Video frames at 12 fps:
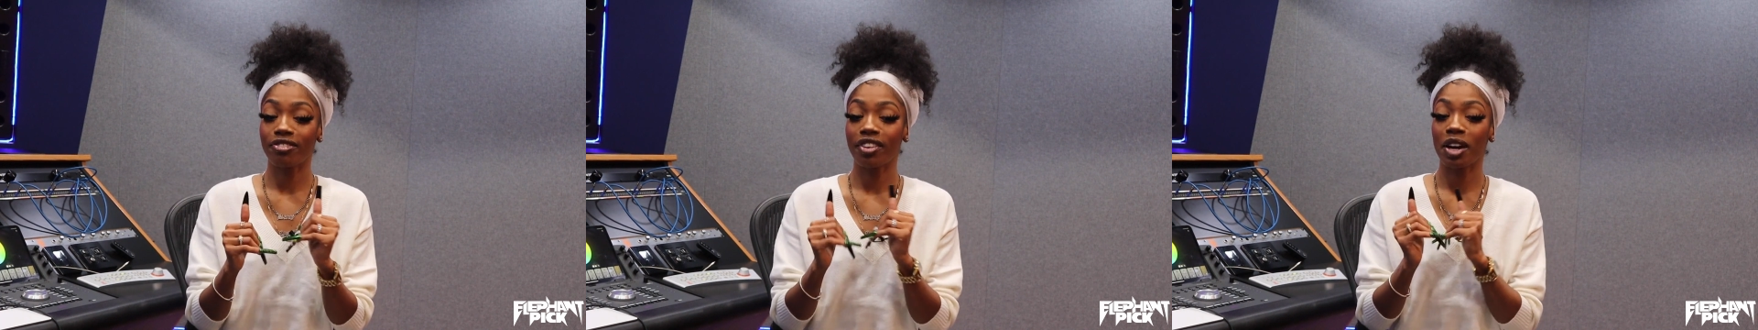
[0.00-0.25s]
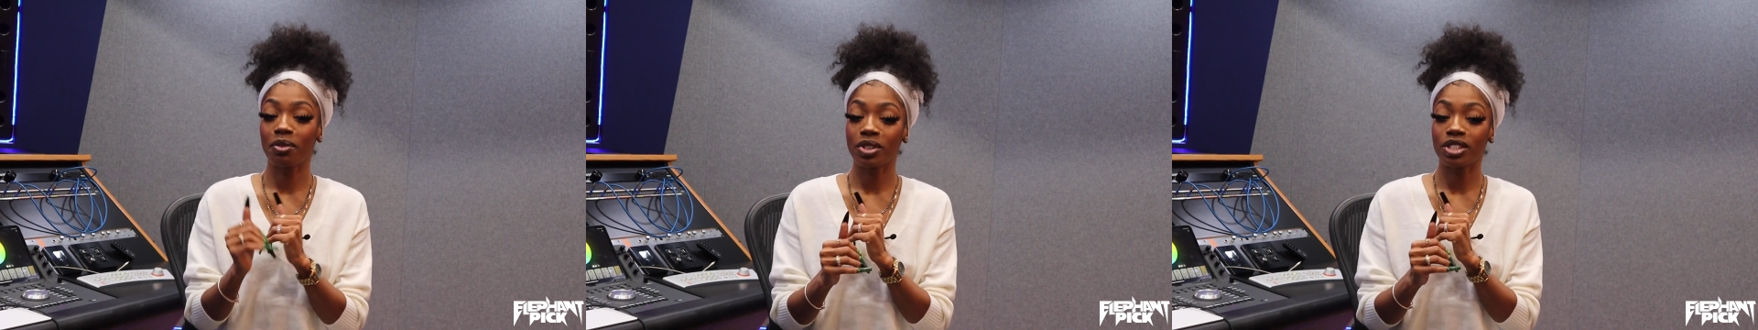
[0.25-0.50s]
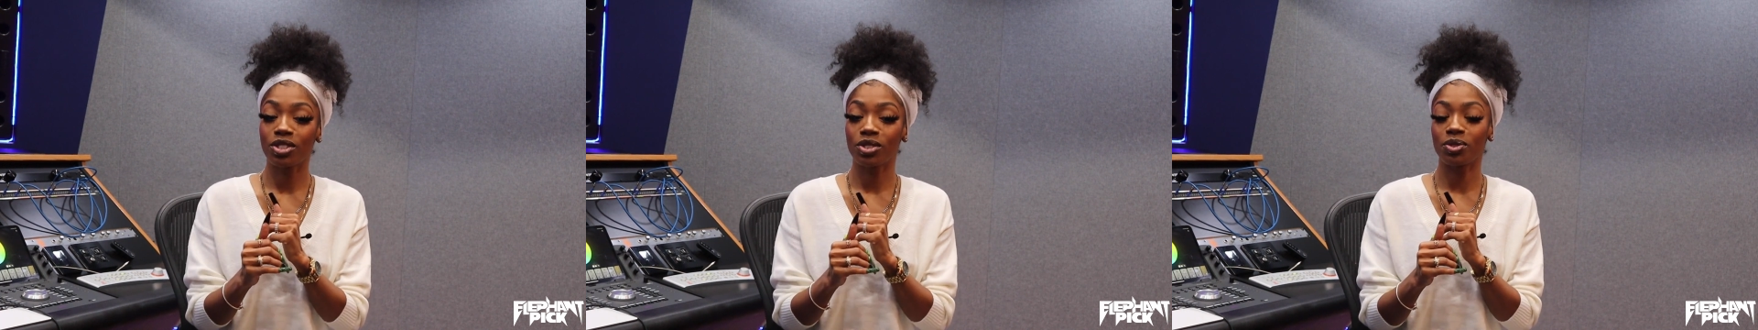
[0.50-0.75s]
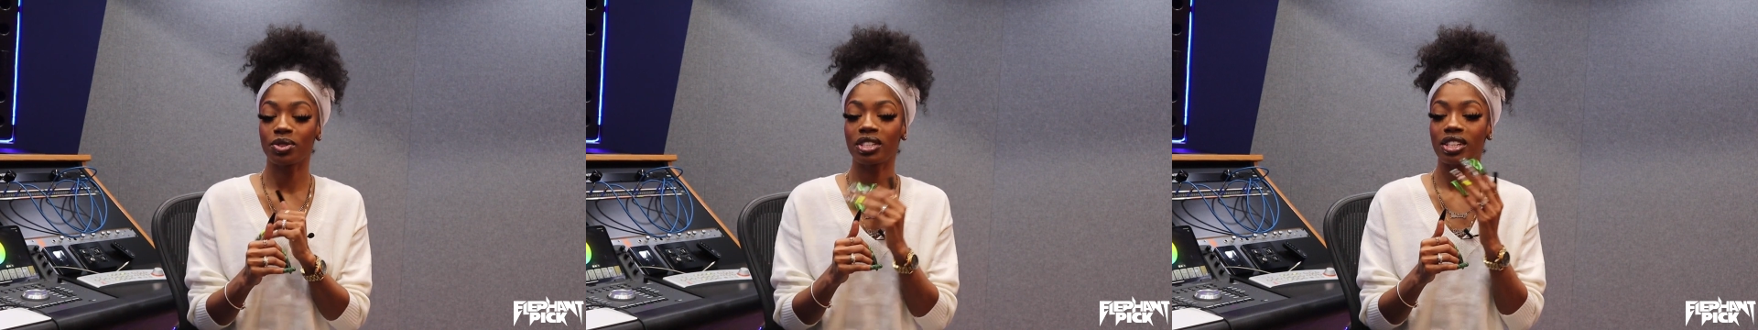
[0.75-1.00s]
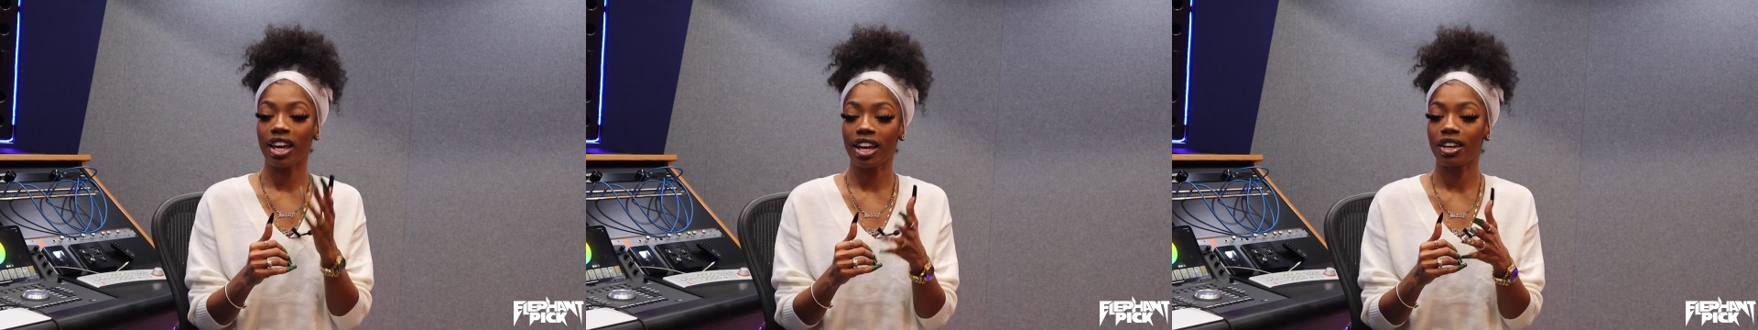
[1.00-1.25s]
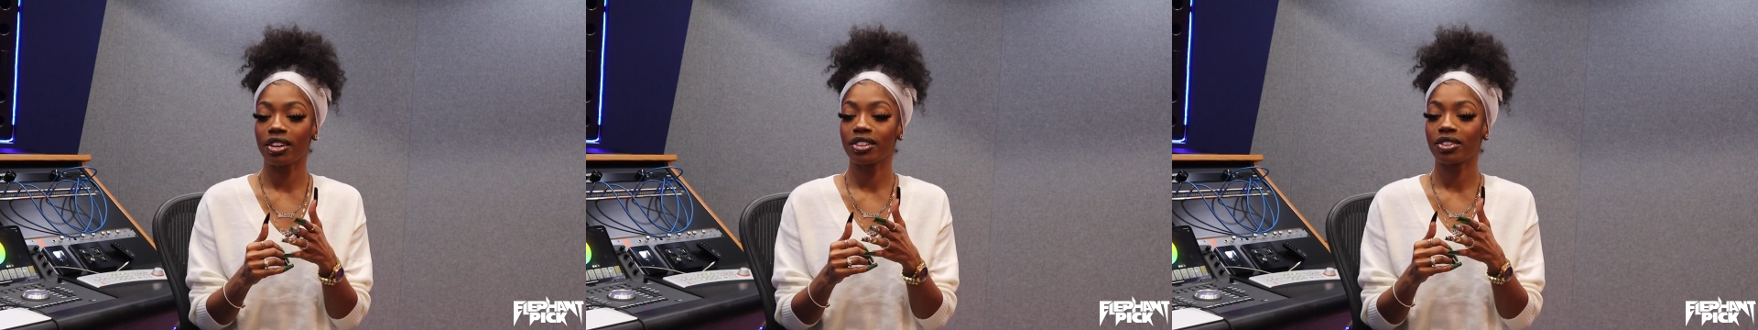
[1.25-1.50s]
if I was to
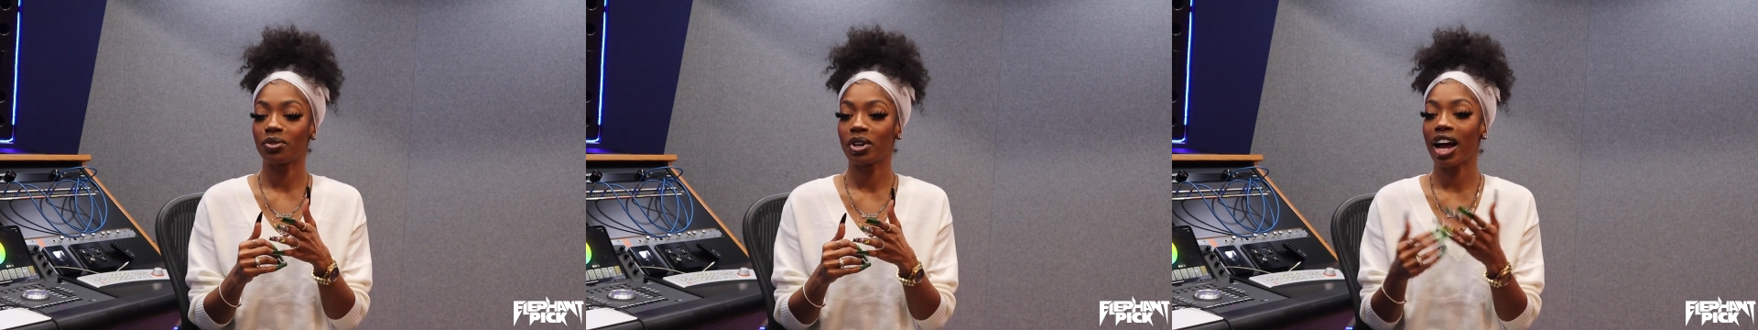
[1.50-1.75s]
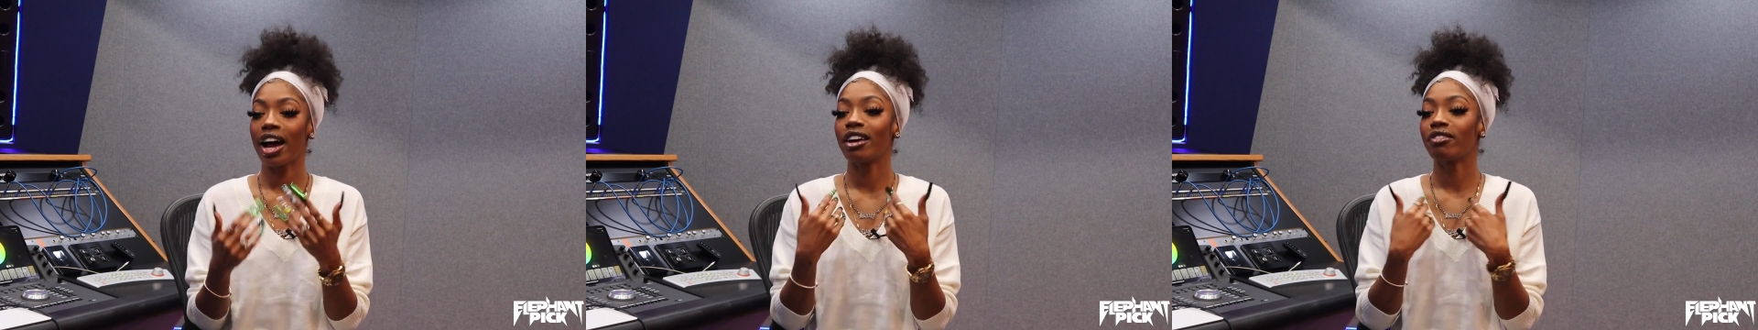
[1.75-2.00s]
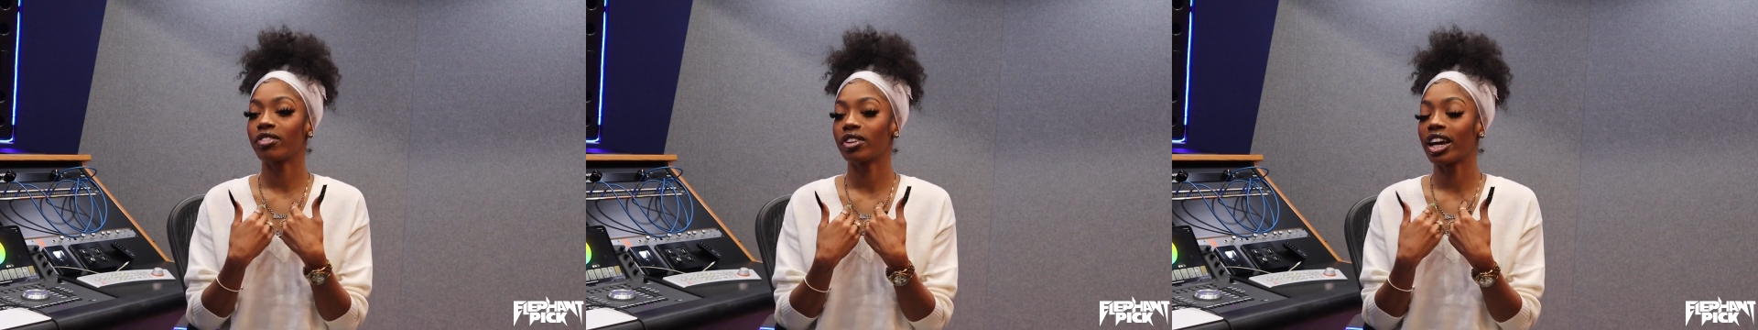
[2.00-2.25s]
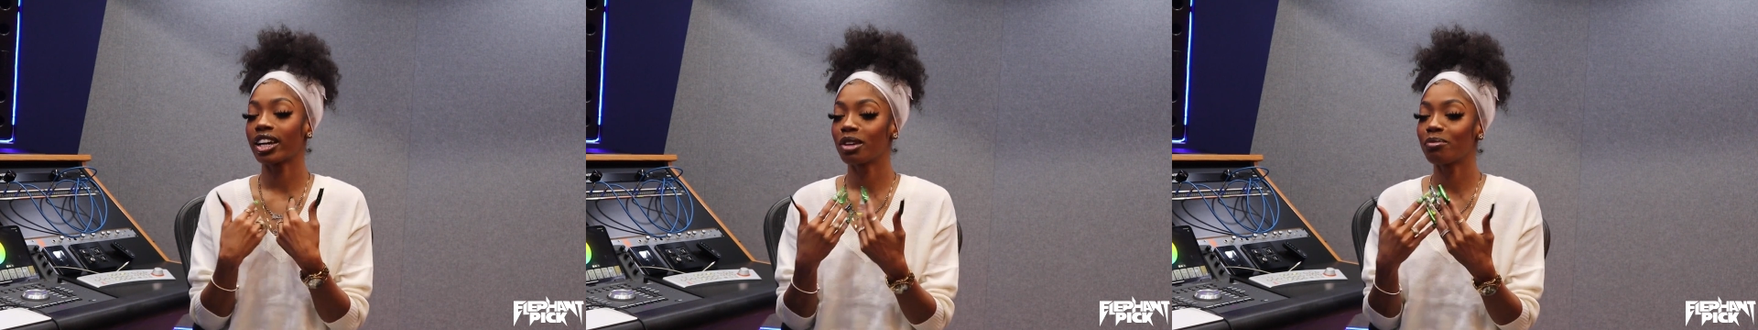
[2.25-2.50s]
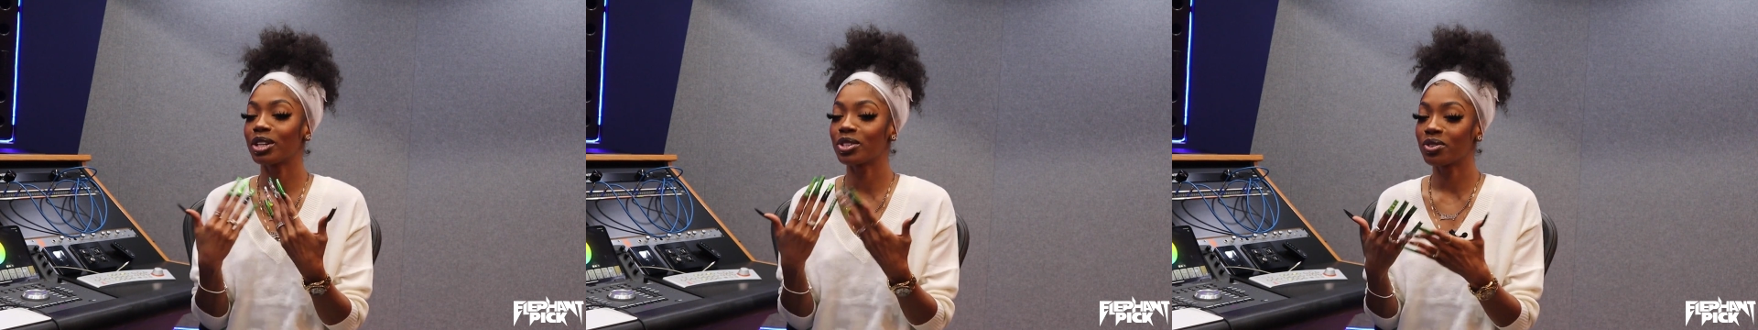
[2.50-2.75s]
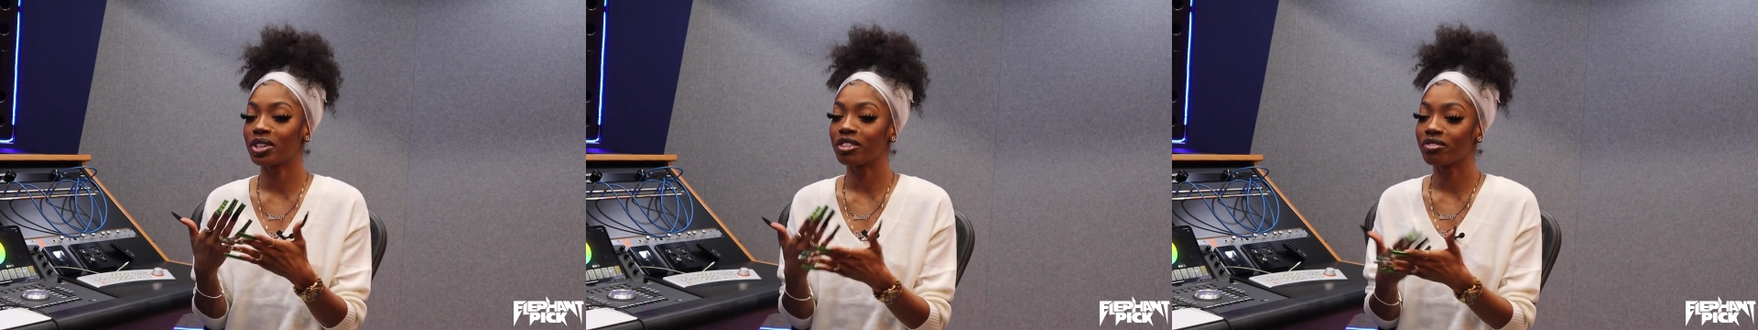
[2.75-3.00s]
say what I feel I can
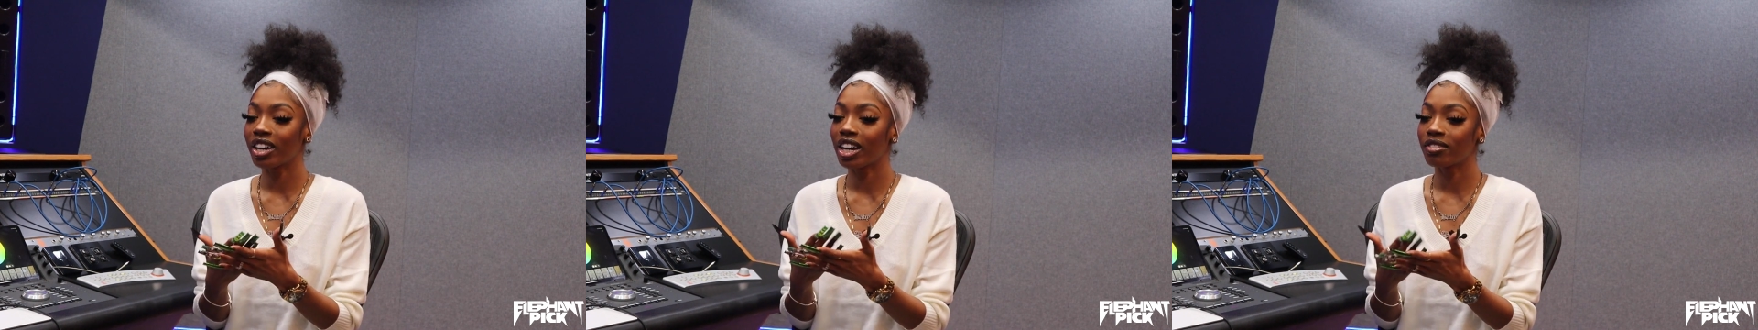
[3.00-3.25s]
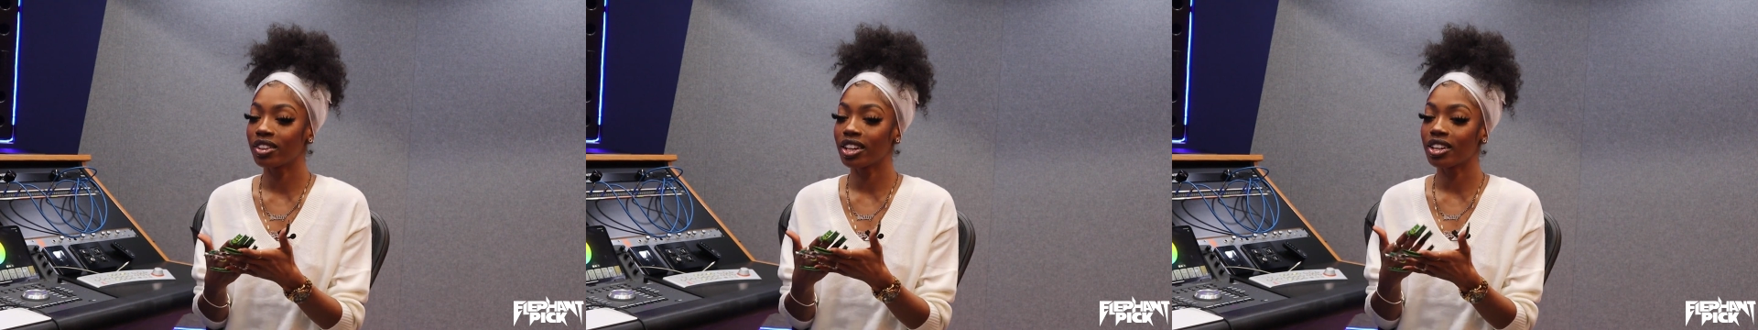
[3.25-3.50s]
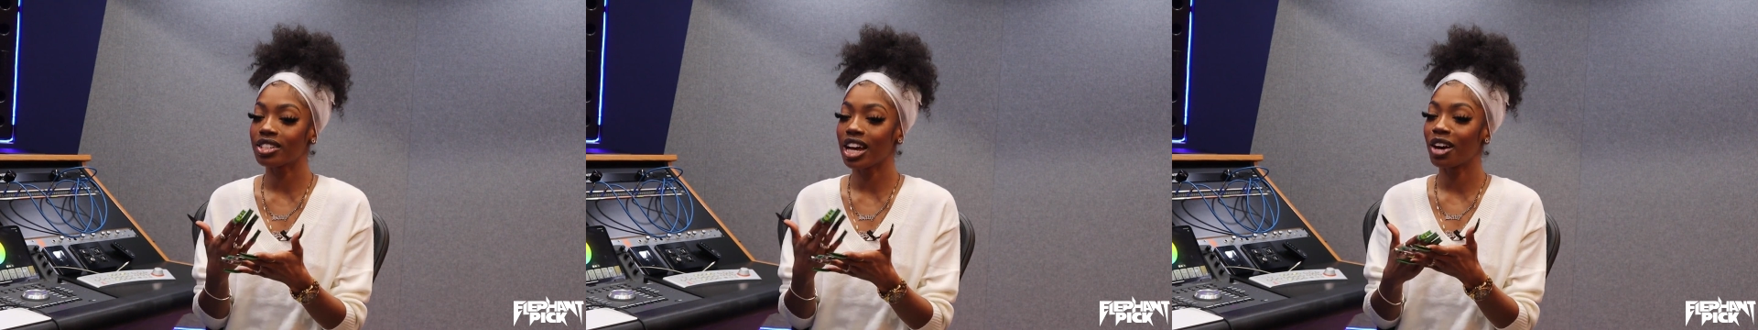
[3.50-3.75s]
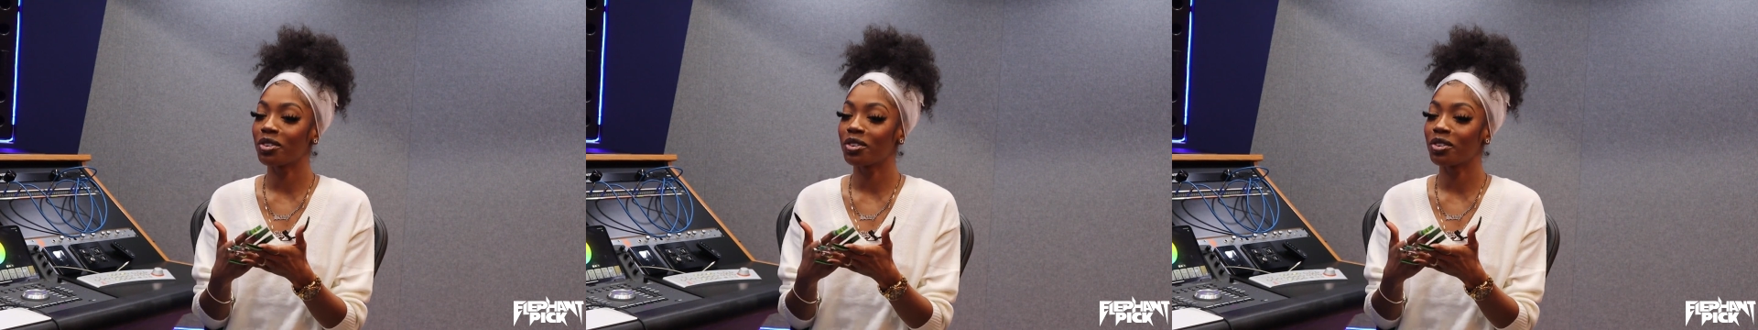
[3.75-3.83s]
be doing in 5 years,